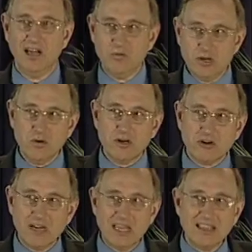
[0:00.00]
And would you
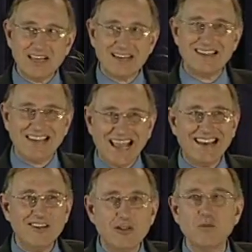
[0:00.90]
agree that
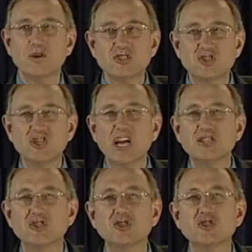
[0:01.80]
Daniel was
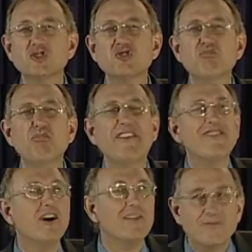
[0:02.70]
just
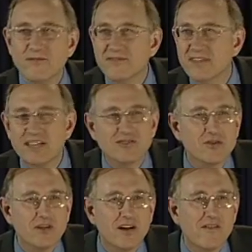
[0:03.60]
spot on?
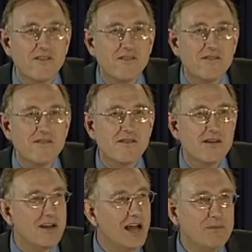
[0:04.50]
Yes or no?
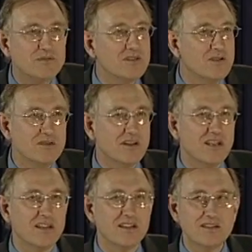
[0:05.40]

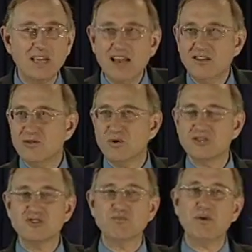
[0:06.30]
Absolutely. Daniel
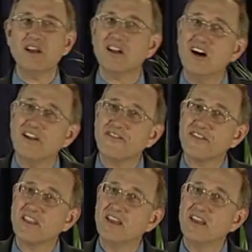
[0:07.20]
was spot on.